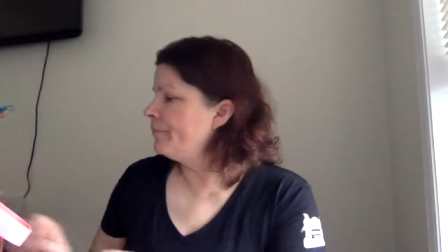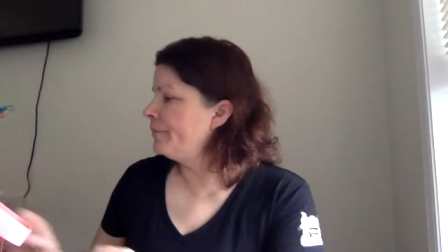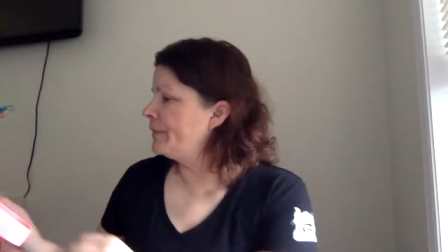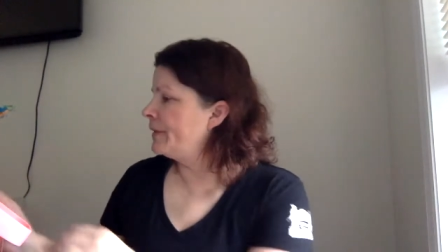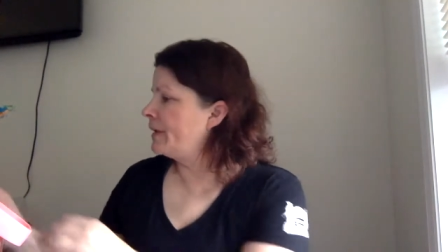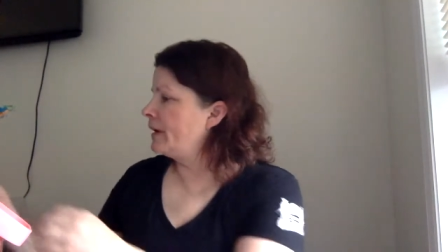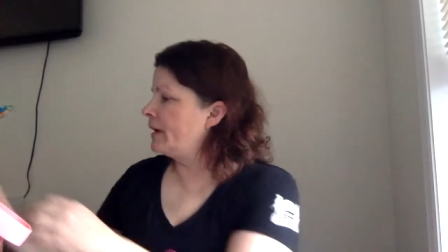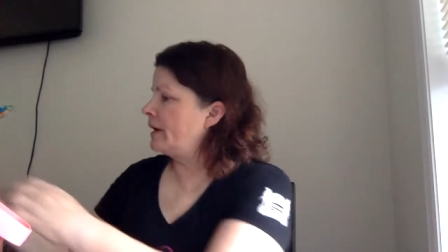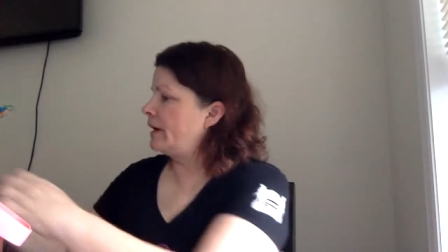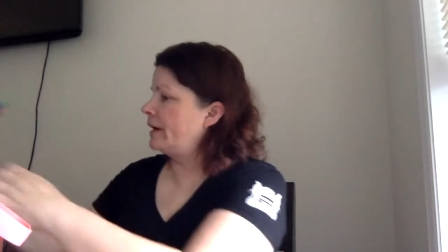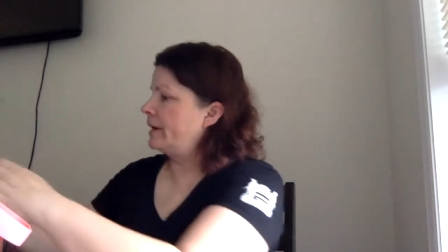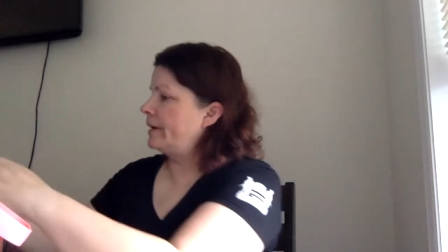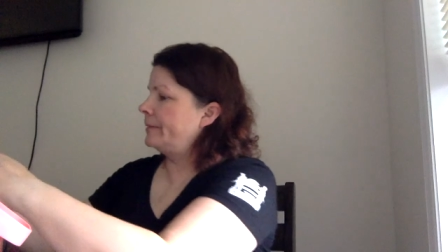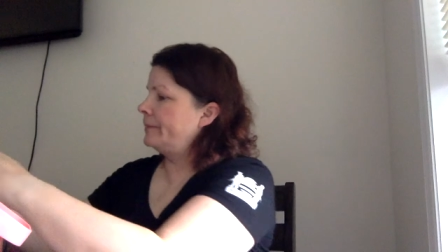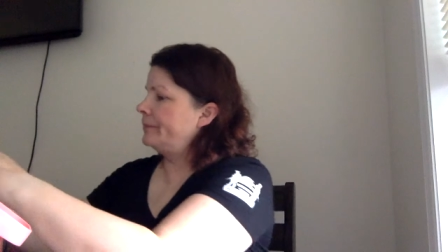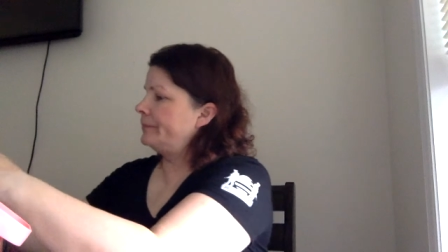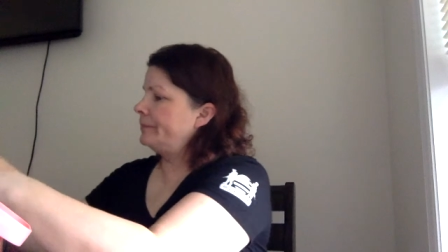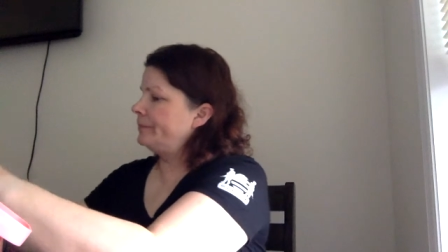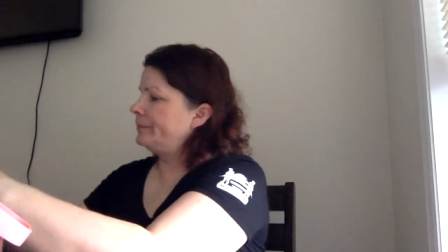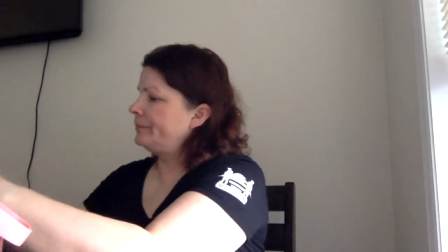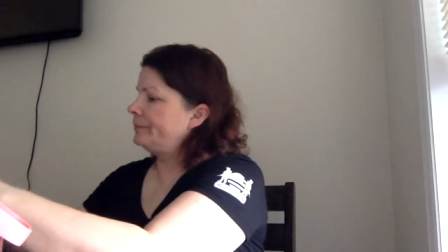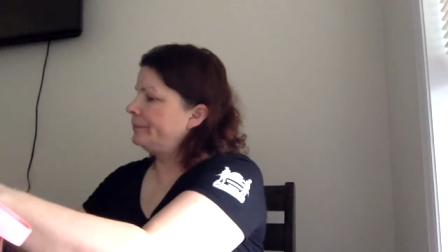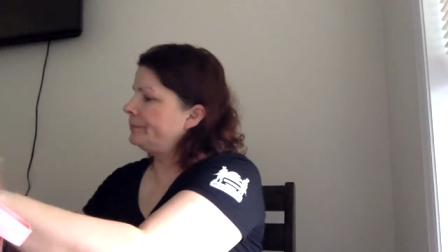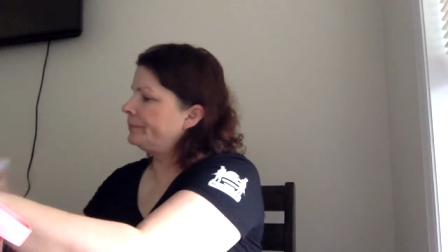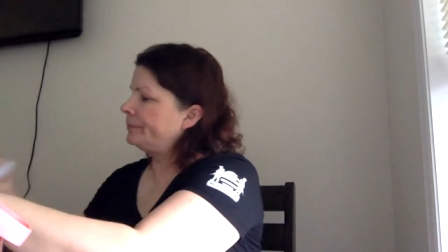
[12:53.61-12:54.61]

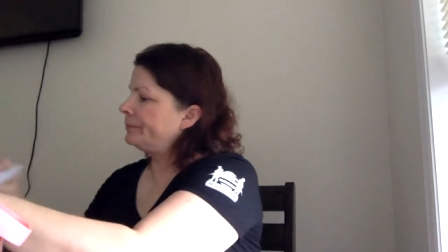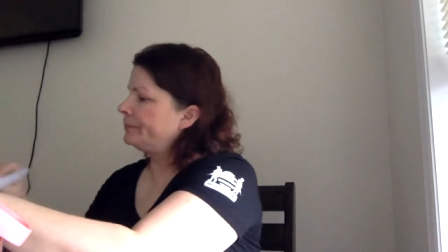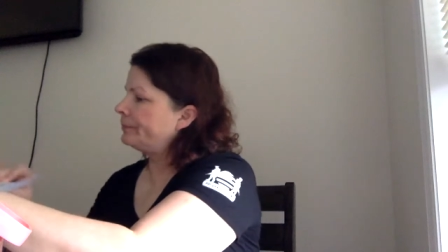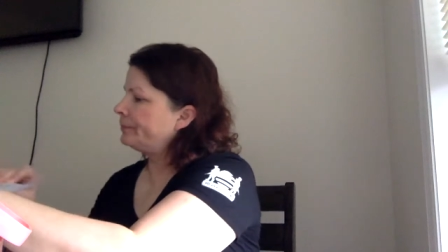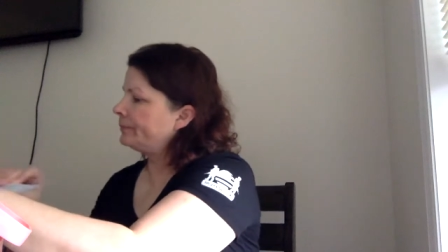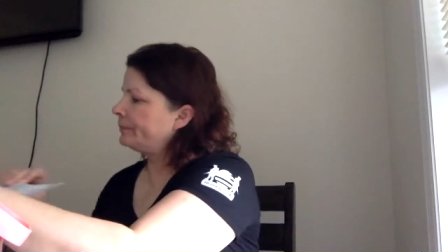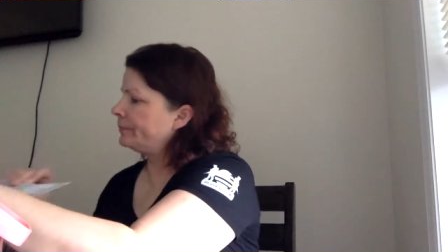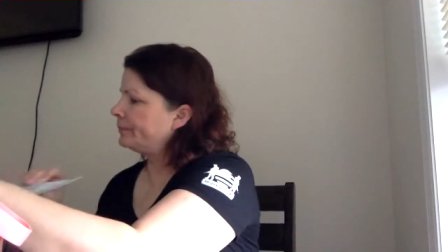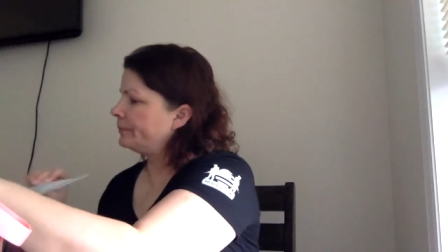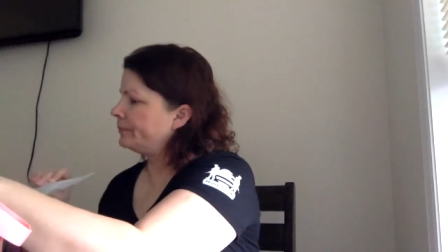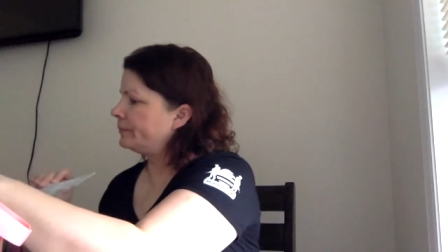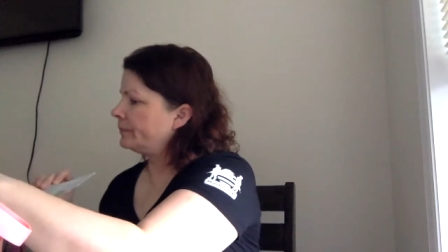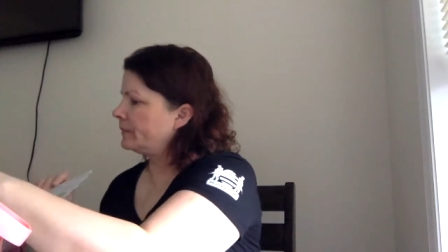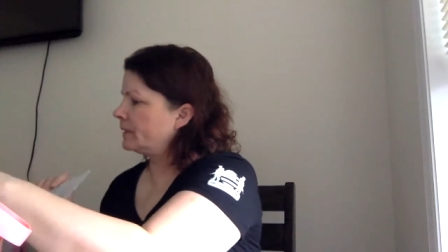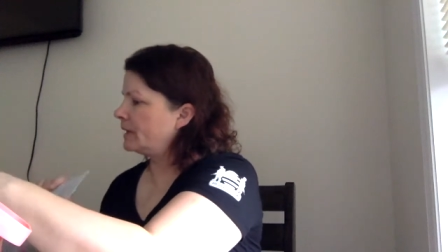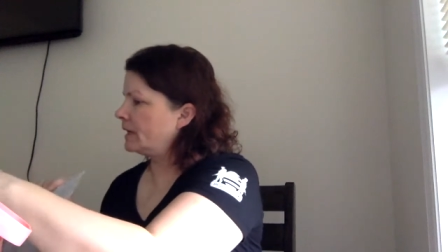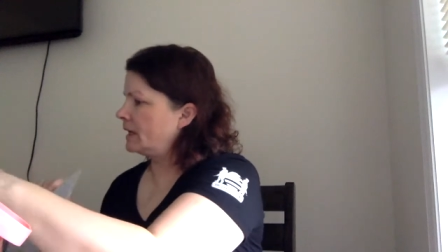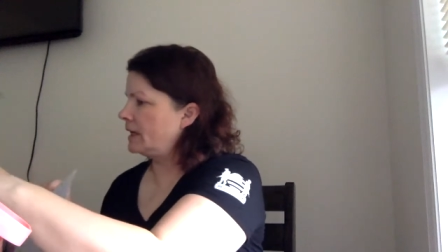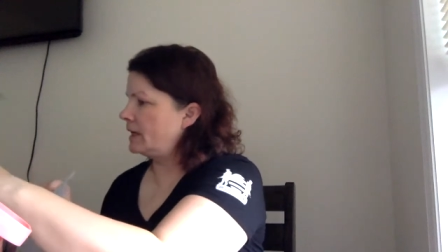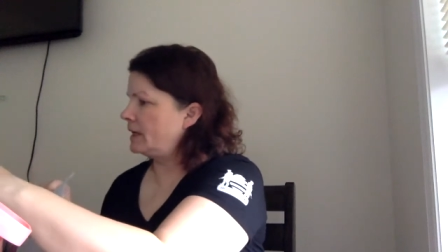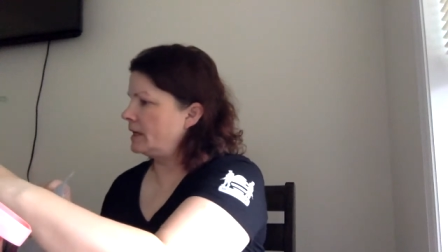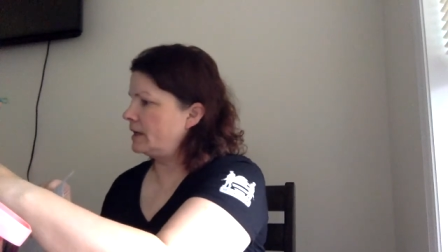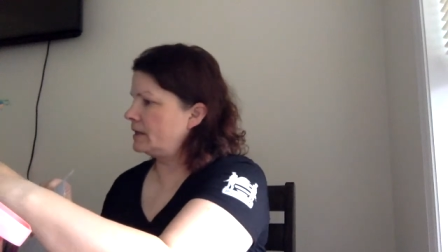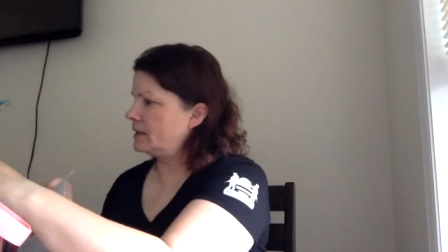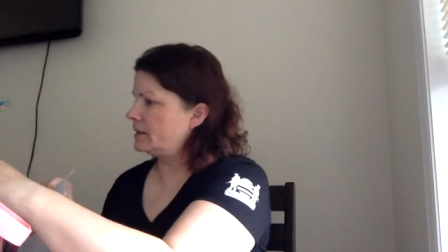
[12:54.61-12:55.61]
It
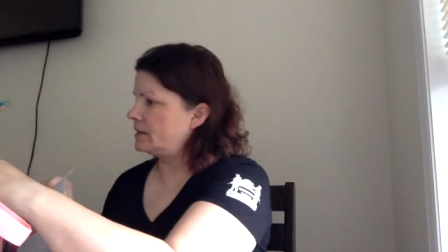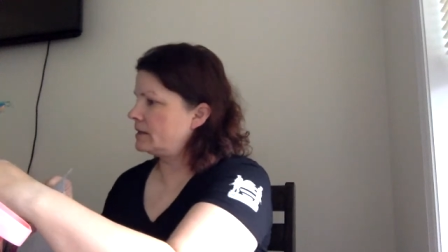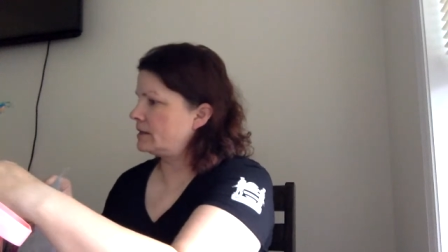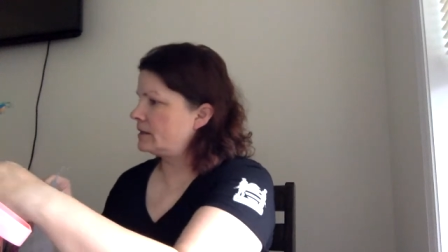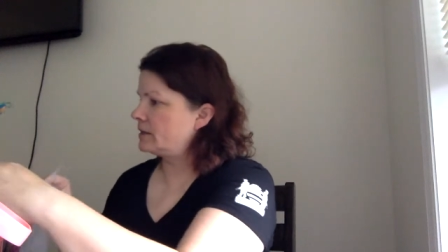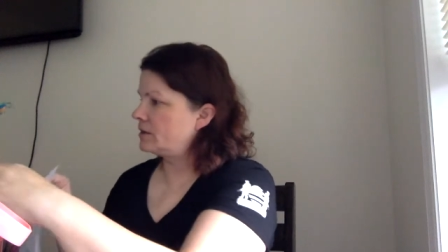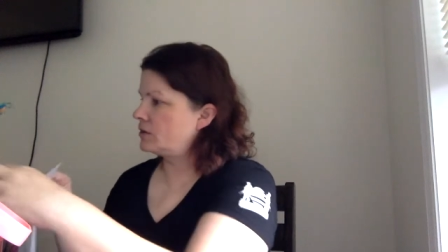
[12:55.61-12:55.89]
is.